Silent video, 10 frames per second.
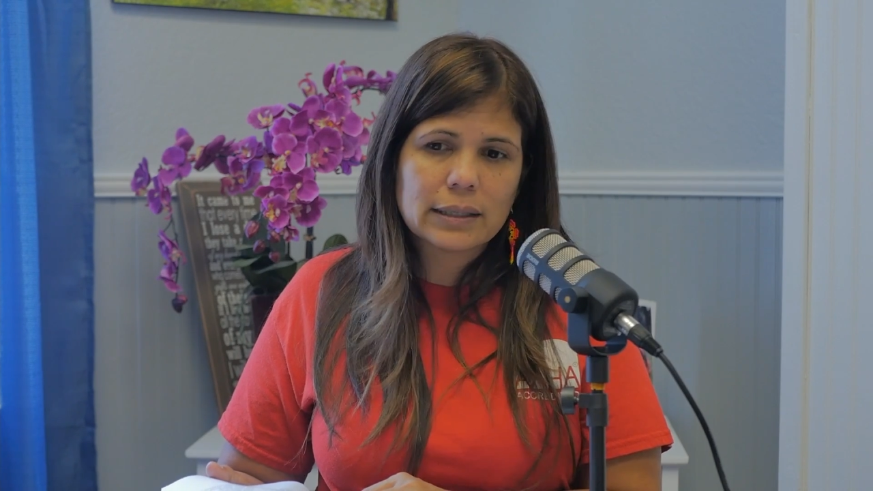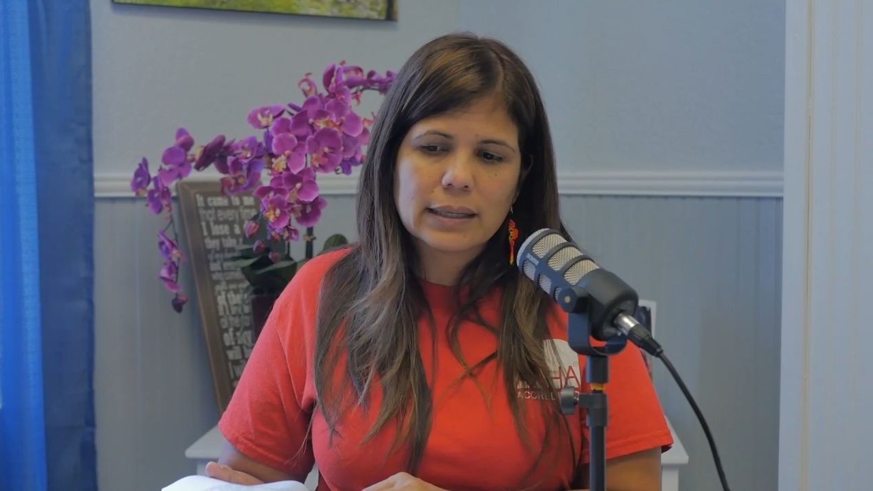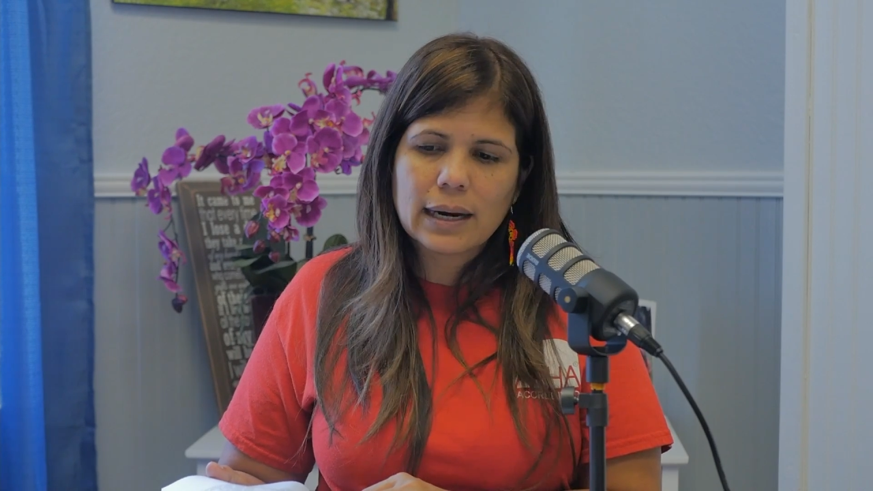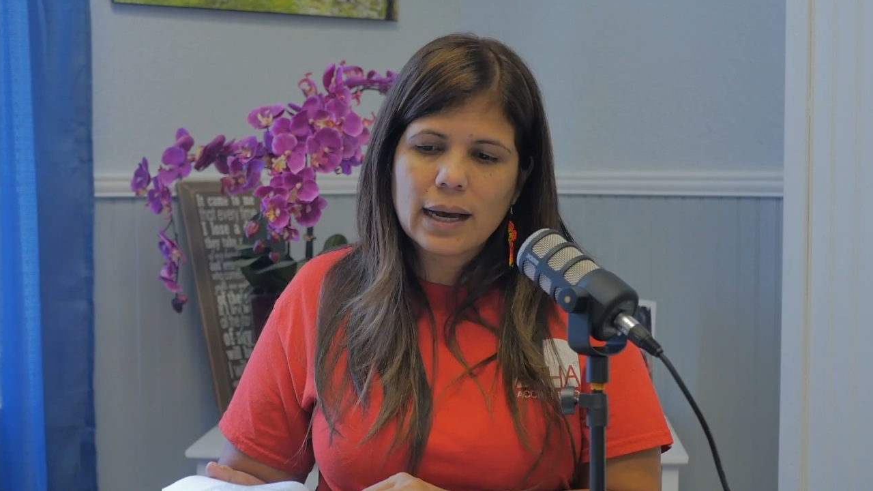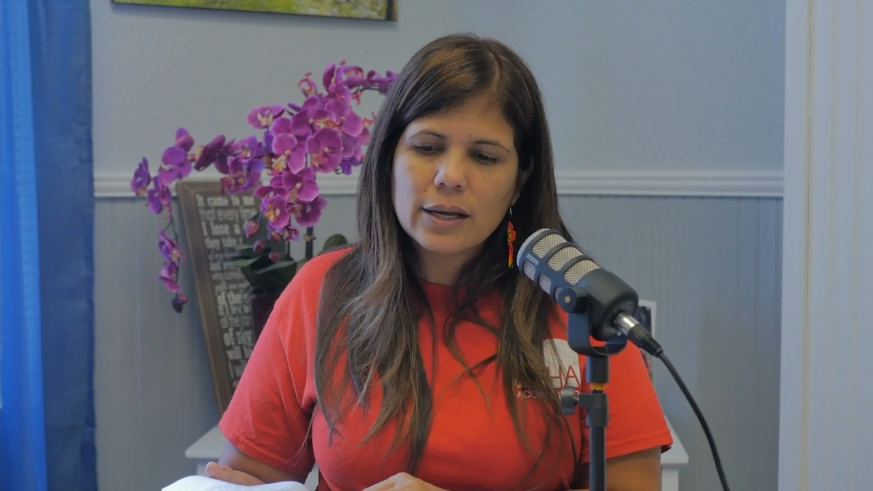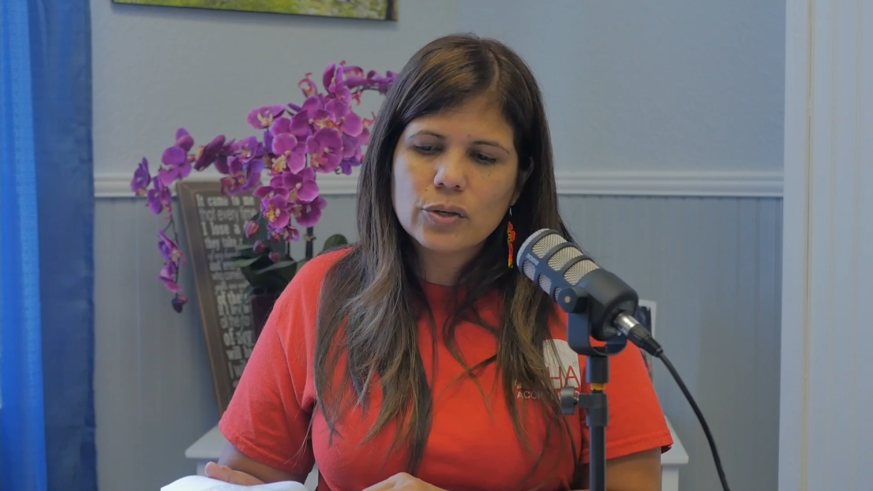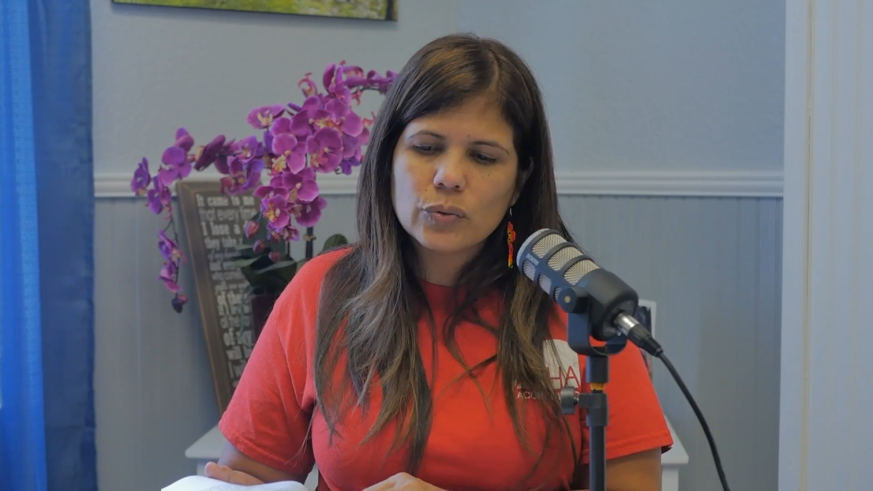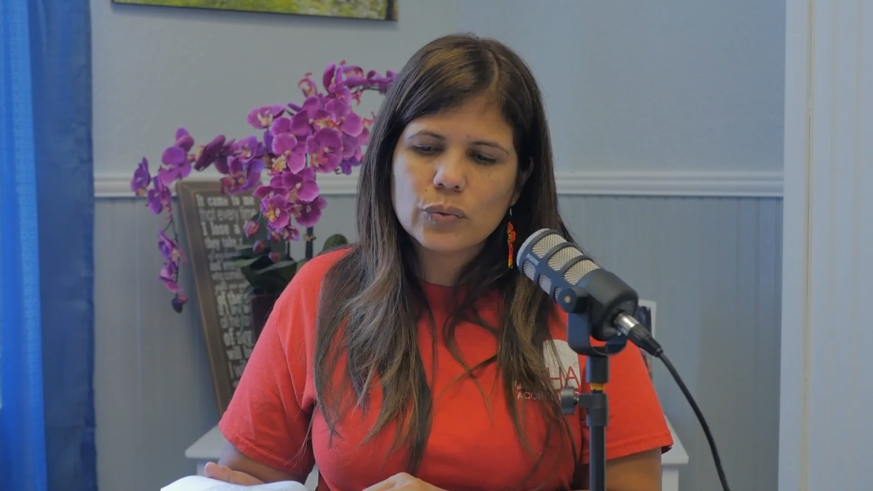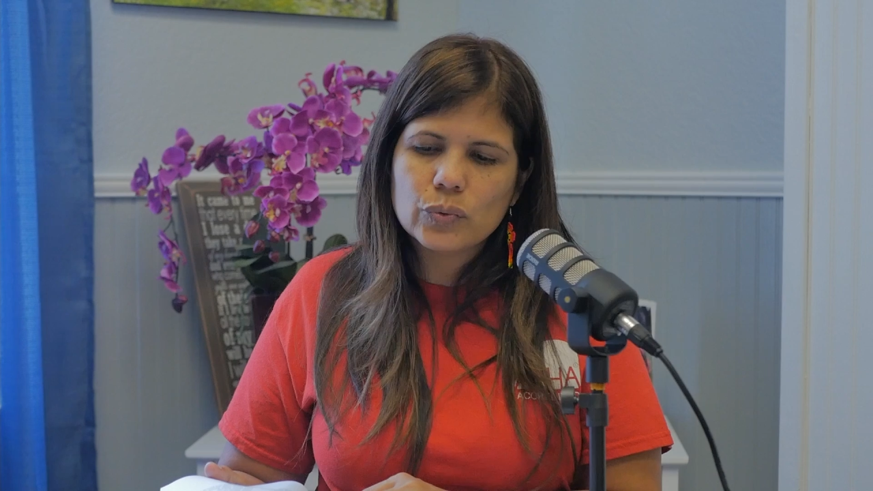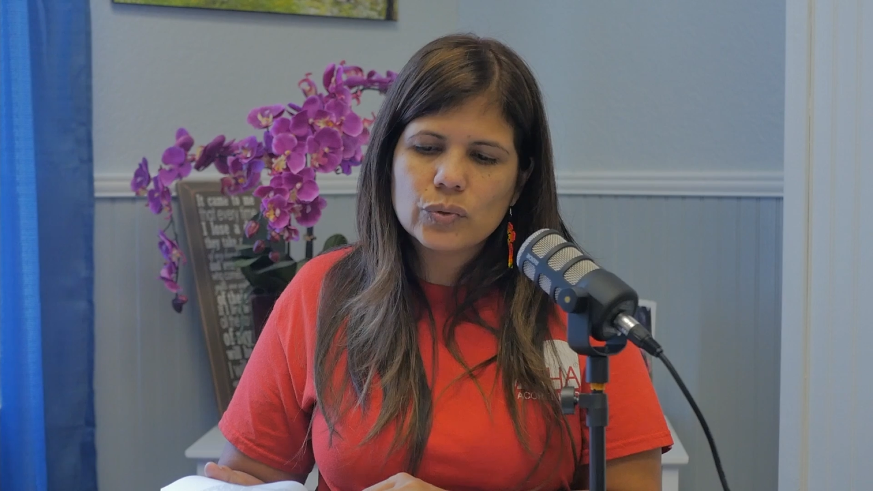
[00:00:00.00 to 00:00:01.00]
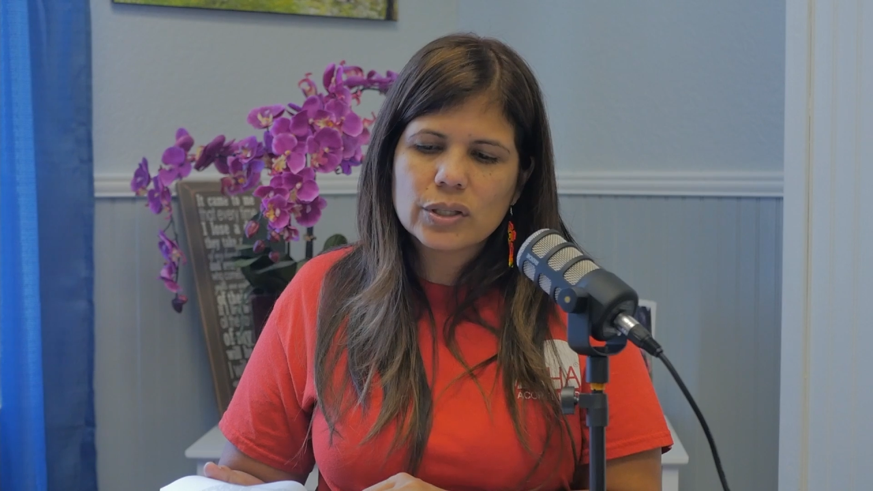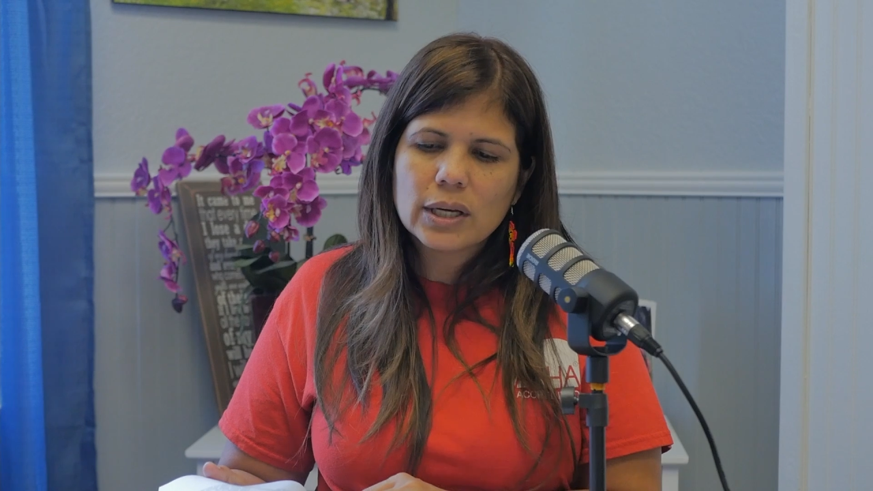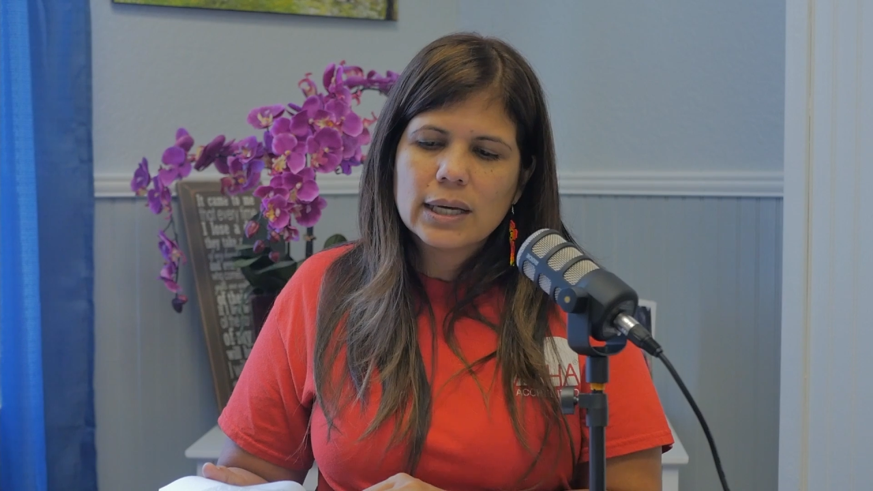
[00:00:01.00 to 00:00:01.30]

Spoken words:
that I use.